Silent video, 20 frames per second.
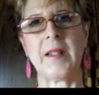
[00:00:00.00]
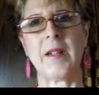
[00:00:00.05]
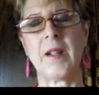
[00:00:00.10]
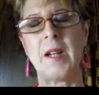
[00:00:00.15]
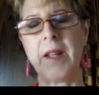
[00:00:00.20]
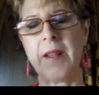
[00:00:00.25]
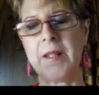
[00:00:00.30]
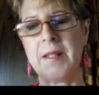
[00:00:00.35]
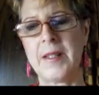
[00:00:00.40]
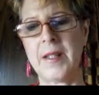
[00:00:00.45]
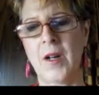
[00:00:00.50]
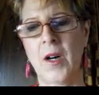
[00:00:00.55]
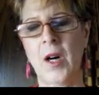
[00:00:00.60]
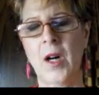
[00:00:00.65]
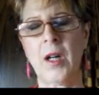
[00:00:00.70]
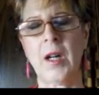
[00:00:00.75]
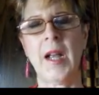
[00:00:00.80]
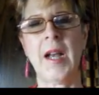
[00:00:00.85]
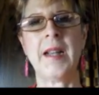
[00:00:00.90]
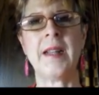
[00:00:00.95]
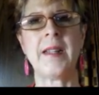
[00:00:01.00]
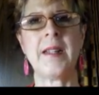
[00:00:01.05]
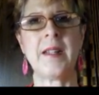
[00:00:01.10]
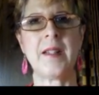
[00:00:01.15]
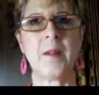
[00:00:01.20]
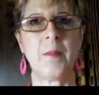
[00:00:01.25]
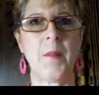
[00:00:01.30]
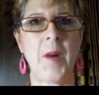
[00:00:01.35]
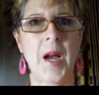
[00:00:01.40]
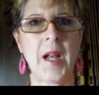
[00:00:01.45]
Okay, these are her lines, these
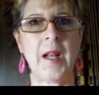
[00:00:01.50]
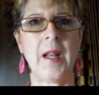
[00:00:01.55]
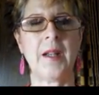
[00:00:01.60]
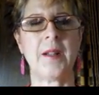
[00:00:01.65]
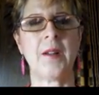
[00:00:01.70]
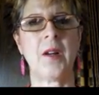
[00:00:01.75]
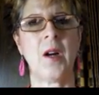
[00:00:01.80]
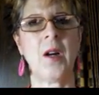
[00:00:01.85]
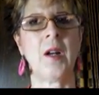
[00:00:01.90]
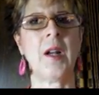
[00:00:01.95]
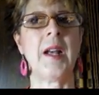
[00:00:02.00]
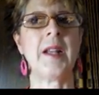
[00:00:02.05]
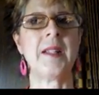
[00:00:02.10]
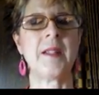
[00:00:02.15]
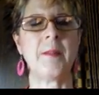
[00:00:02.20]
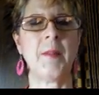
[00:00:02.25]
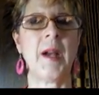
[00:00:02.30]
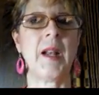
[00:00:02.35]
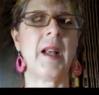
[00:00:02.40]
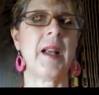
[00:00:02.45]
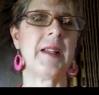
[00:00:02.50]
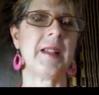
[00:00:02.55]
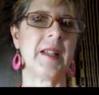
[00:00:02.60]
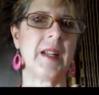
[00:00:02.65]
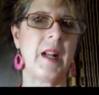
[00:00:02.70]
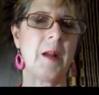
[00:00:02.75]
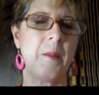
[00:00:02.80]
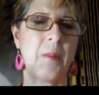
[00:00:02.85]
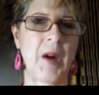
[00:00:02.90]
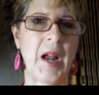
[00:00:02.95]
are my lines, her lines, my lines, and
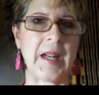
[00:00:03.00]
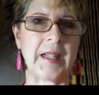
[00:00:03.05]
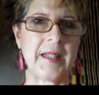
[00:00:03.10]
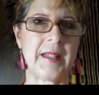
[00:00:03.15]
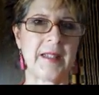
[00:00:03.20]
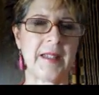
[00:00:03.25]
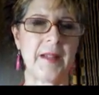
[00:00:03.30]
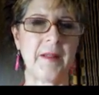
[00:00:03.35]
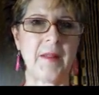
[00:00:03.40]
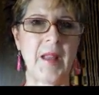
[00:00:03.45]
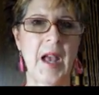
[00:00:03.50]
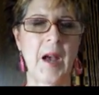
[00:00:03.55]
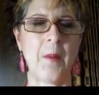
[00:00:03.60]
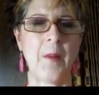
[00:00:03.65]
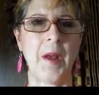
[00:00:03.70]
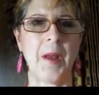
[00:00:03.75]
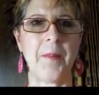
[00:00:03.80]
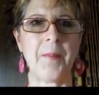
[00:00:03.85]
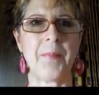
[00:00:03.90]
I practice it that way.